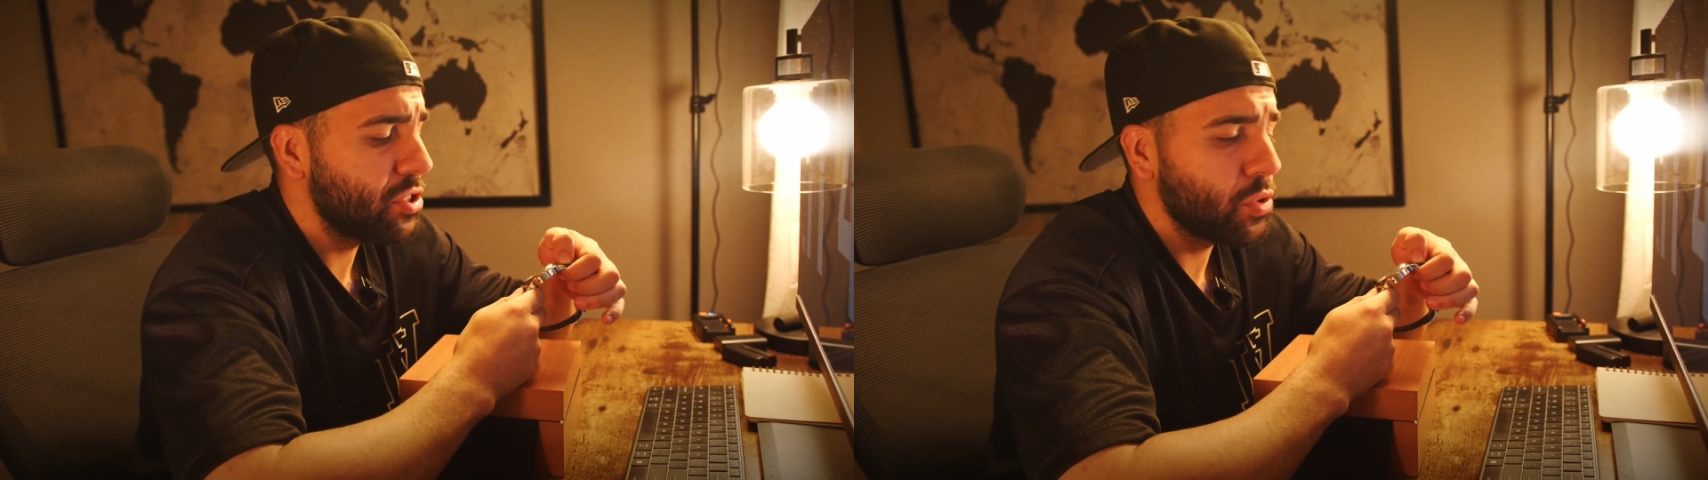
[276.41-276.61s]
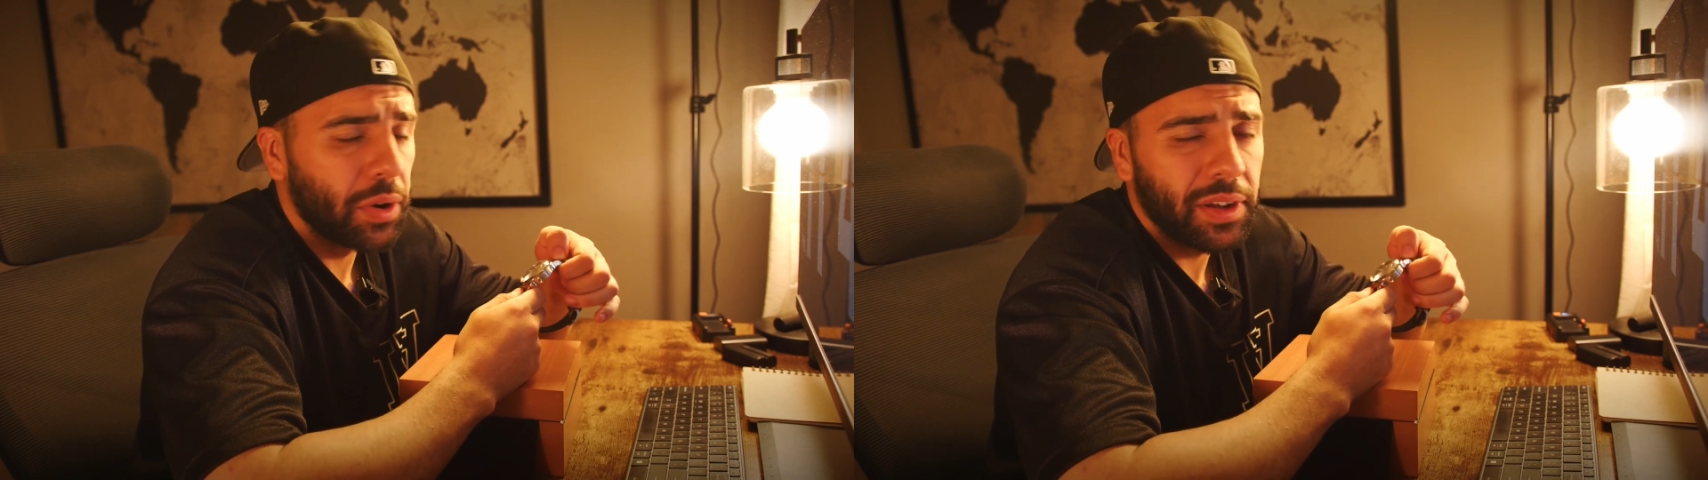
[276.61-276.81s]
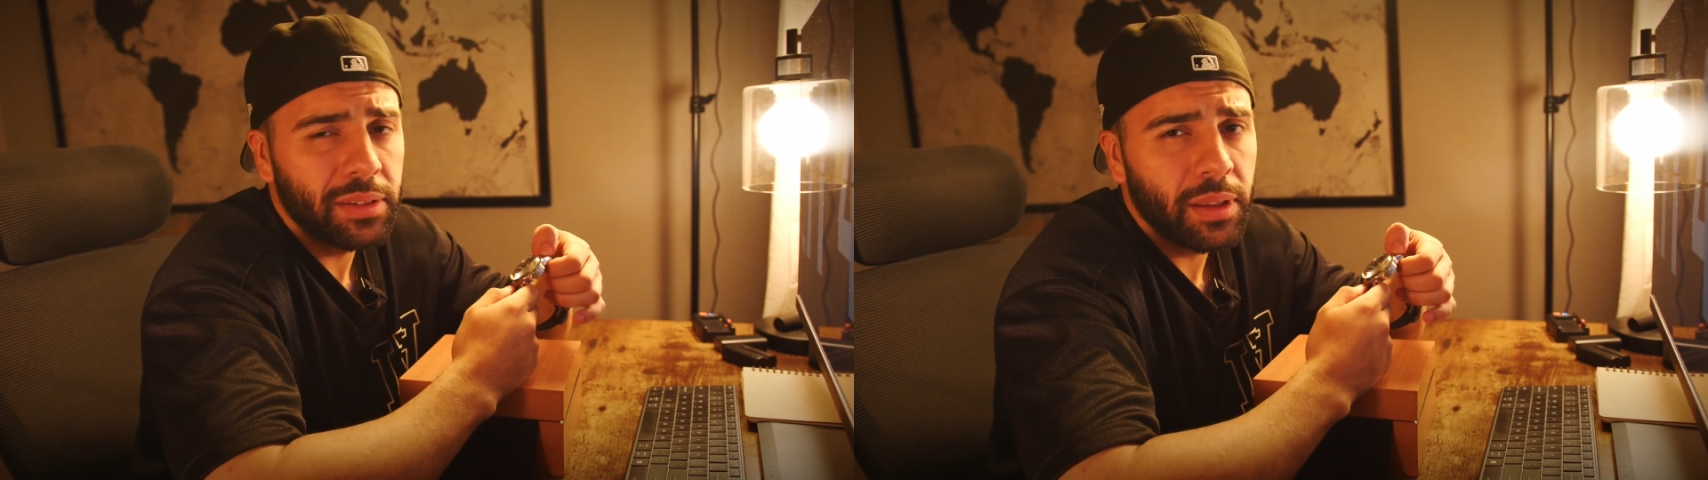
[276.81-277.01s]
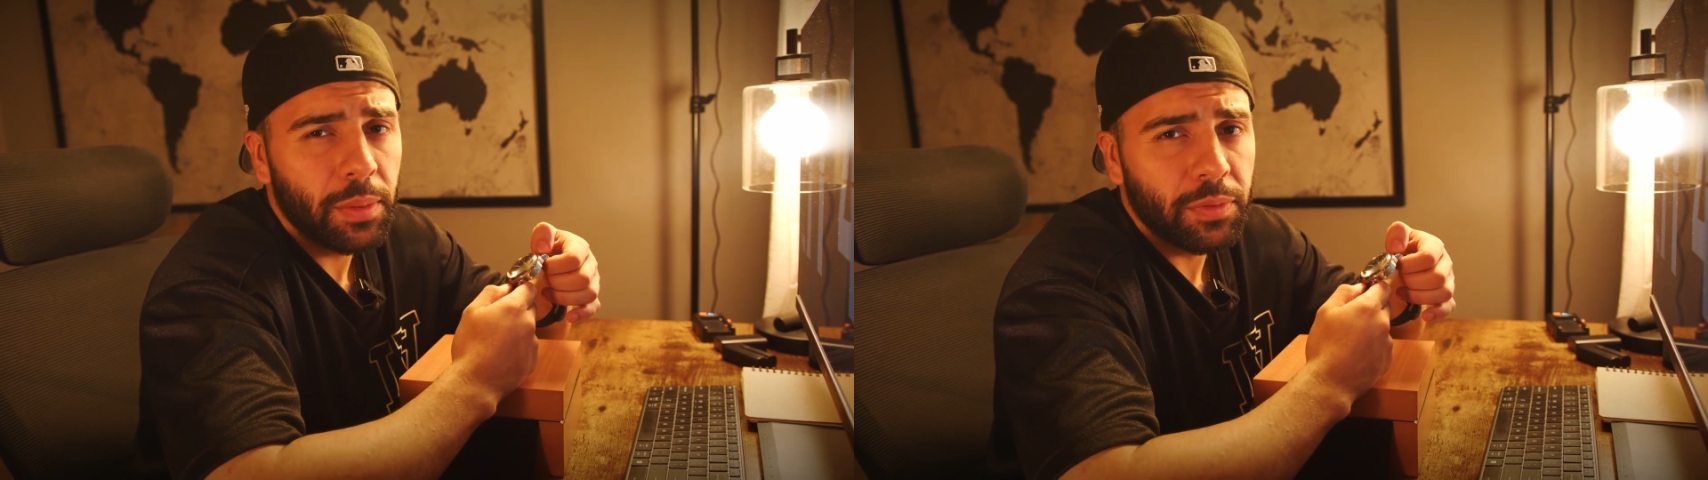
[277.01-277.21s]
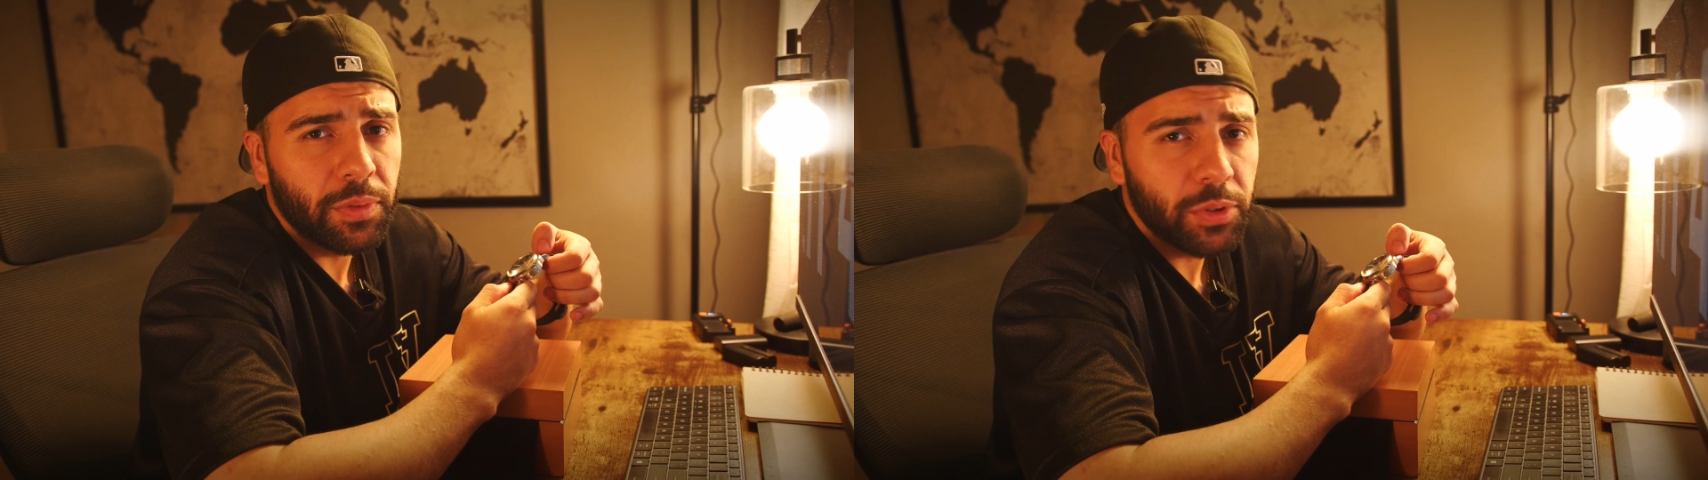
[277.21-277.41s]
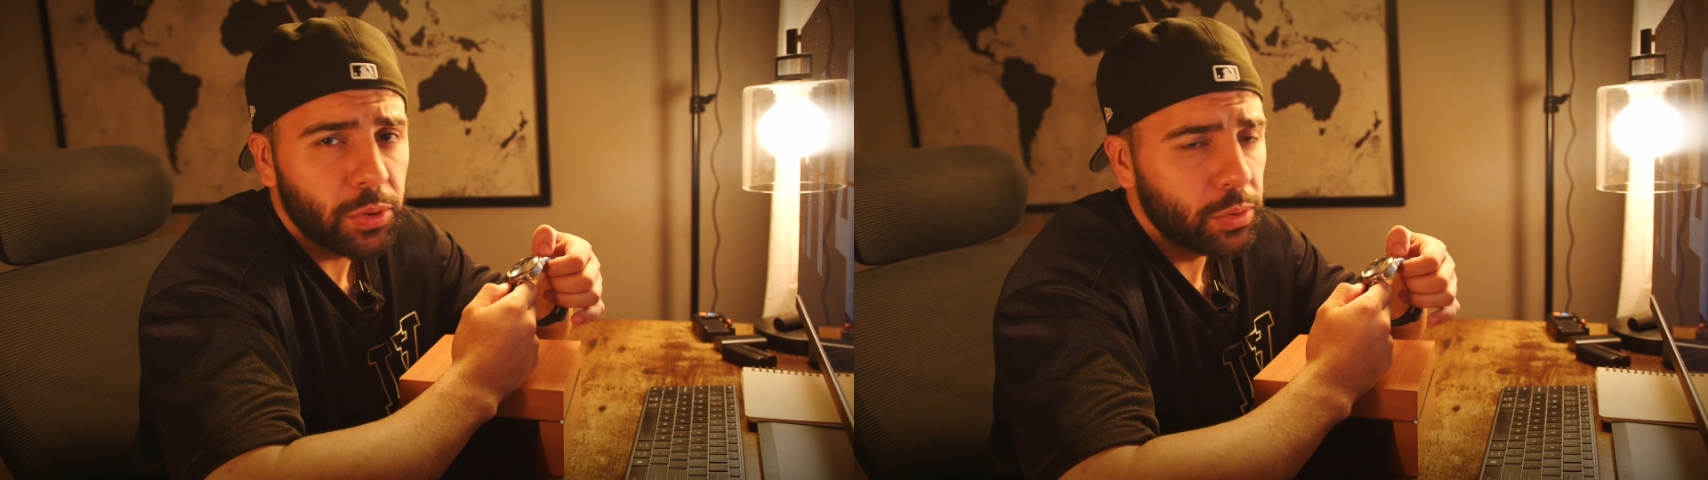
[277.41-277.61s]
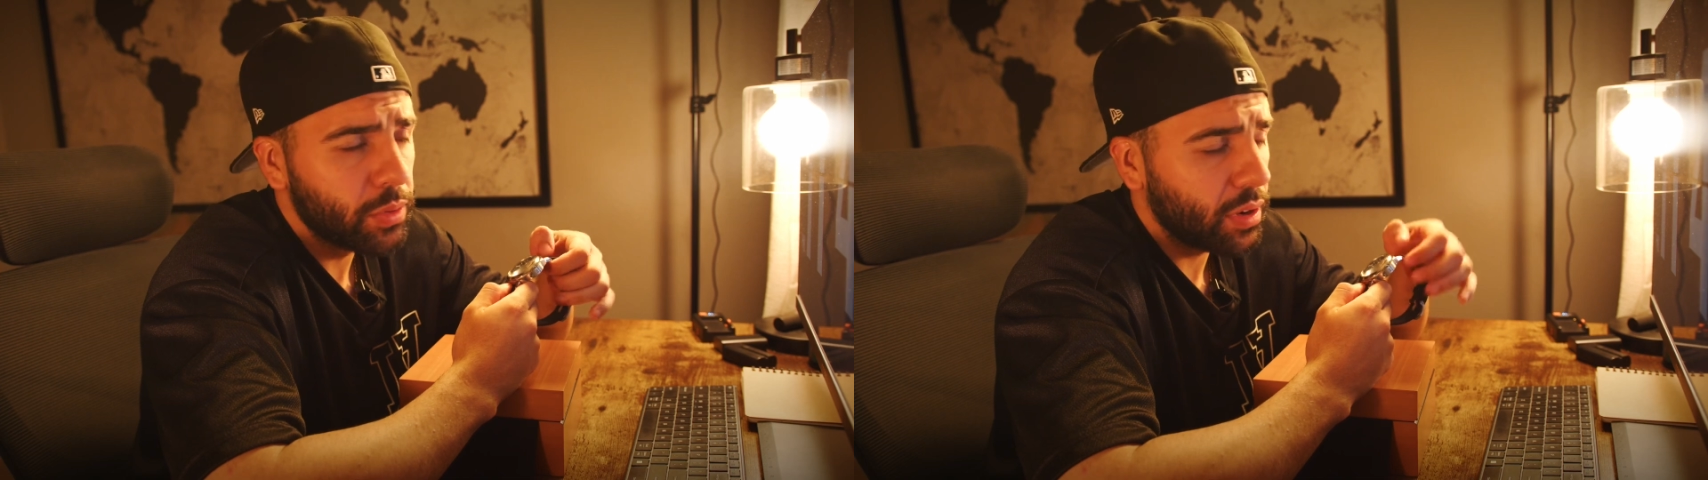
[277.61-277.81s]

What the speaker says: short, in-depth review.